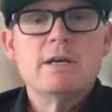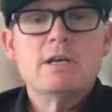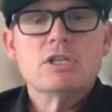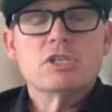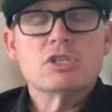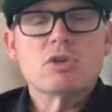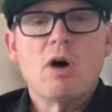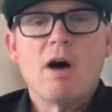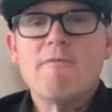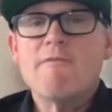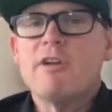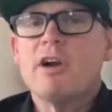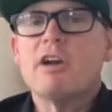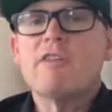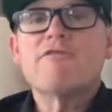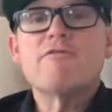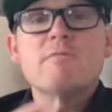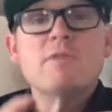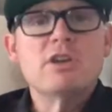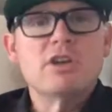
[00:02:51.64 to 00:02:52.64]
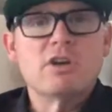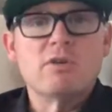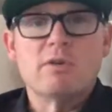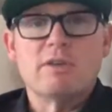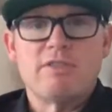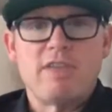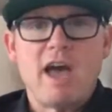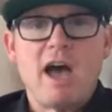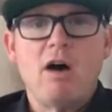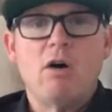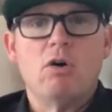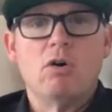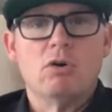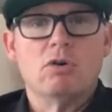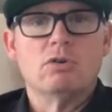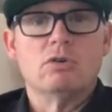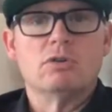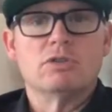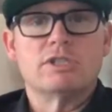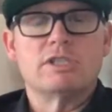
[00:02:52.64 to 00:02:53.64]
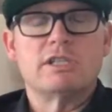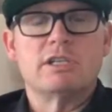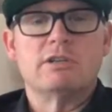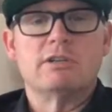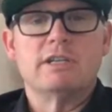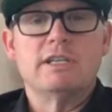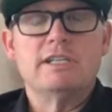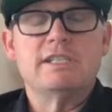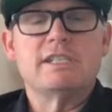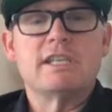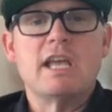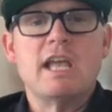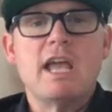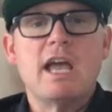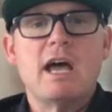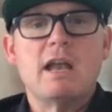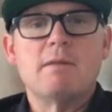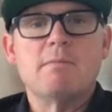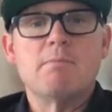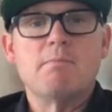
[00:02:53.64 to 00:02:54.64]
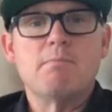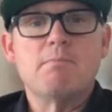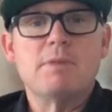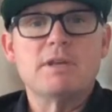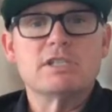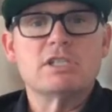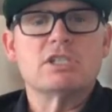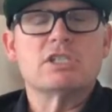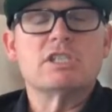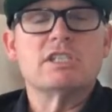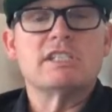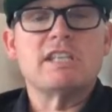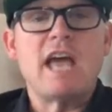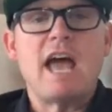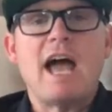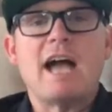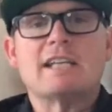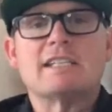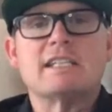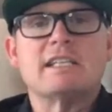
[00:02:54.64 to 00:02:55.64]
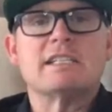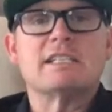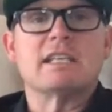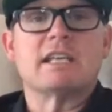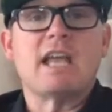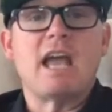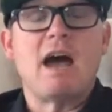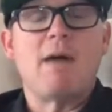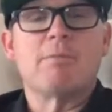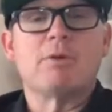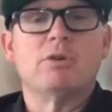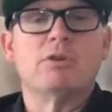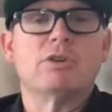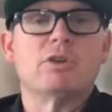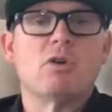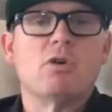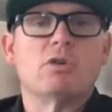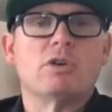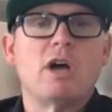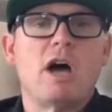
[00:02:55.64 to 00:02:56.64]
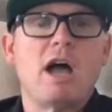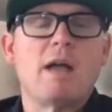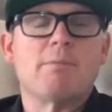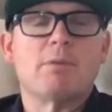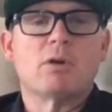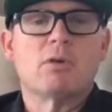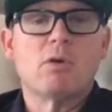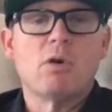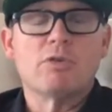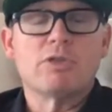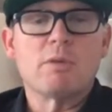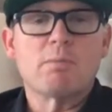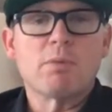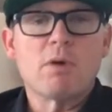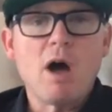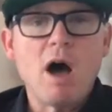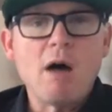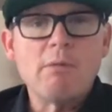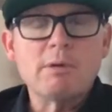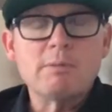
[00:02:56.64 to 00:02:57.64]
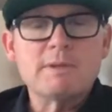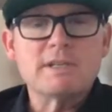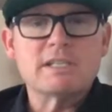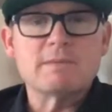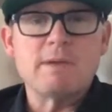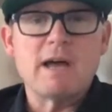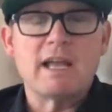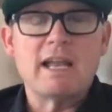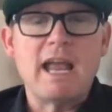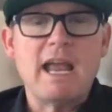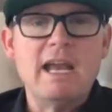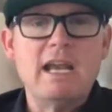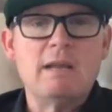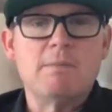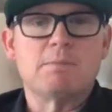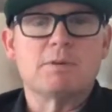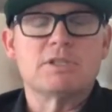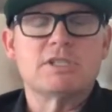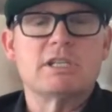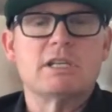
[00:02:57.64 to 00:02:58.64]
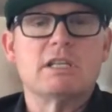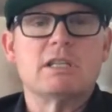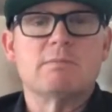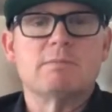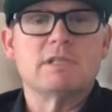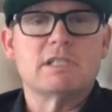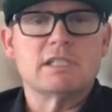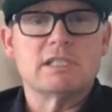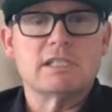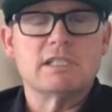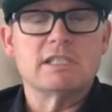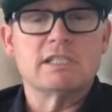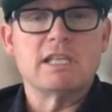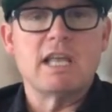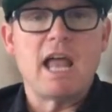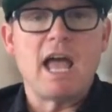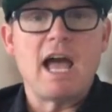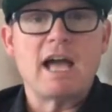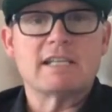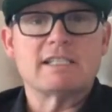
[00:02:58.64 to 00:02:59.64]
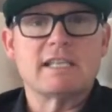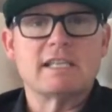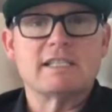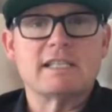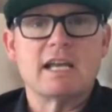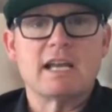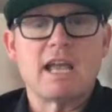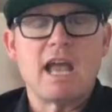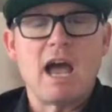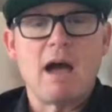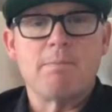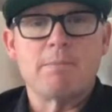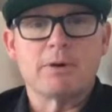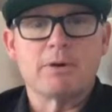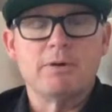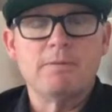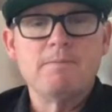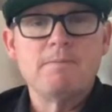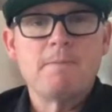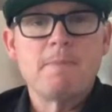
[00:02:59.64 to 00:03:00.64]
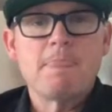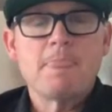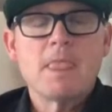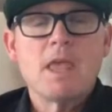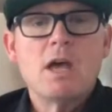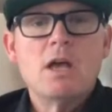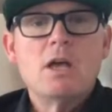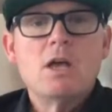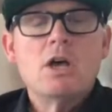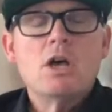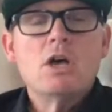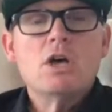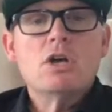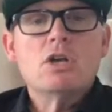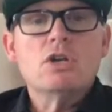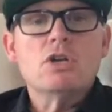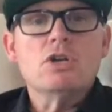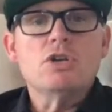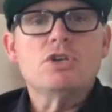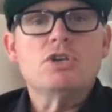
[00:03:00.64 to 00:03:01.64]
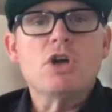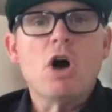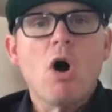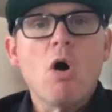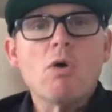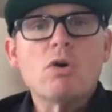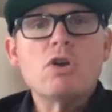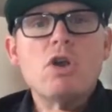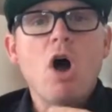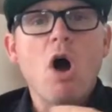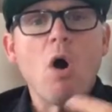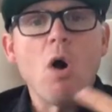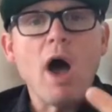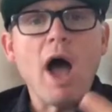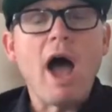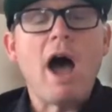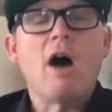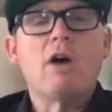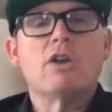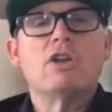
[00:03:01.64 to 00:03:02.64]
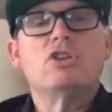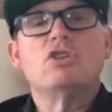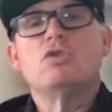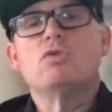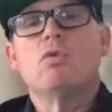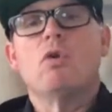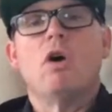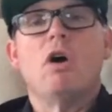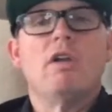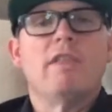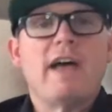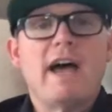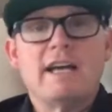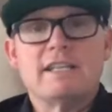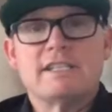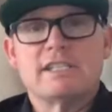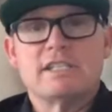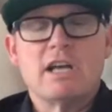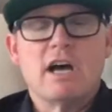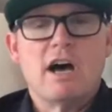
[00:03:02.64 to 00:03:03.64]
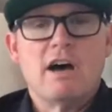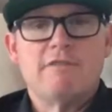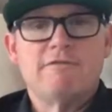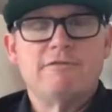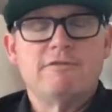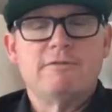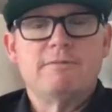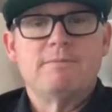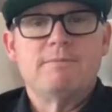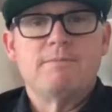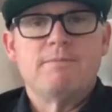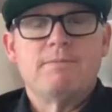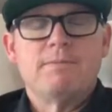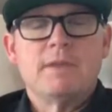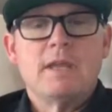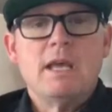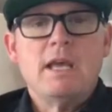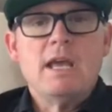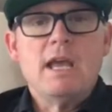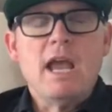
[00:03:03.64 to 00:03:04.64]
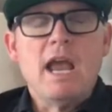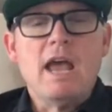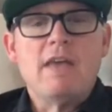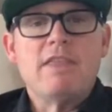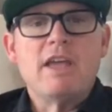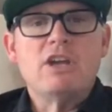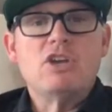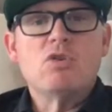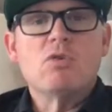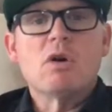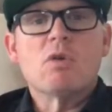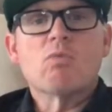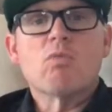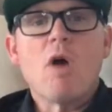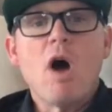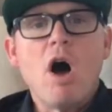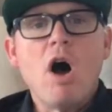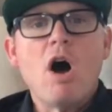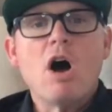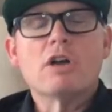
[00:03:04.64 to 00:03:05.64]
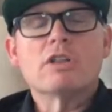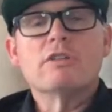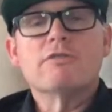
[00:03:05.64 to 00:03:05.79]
So I'm very familiar with that whole series, and businesses access the capital to go to hyper growth. The problem is about 80% of the businesses that access that capital don't know how to do all that stuff, and they do it wrong the